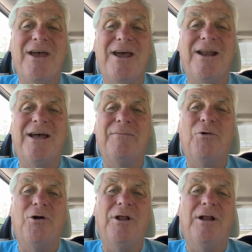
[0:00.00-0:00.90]
then I
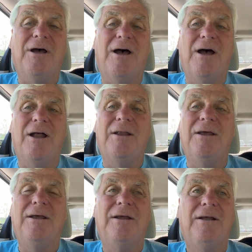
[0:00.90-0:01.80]
put it
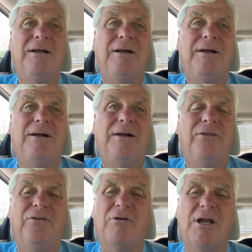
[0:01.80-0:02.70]
on
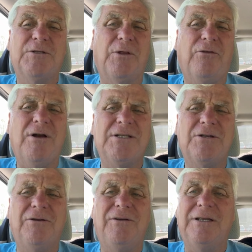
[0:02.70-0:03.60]
threads. But threads
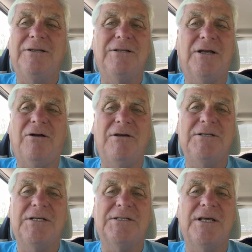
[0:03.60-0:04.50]
only, you know, the
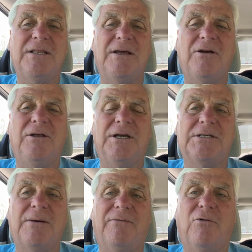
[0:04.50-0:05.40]
craziest thing, they only
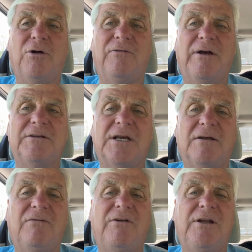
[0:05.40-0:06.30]
accept 45
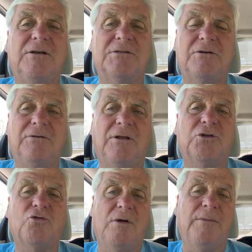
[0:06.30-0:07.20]
second videos, so
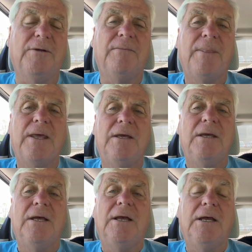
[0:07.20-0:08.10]
they'll trim it.
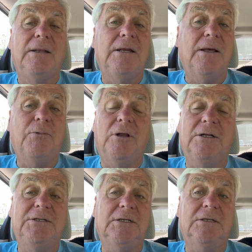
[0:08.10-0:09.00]
And then I put it
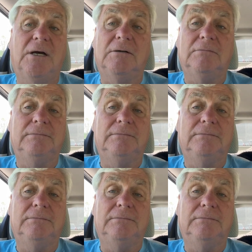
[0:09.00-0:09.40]
on TikTok.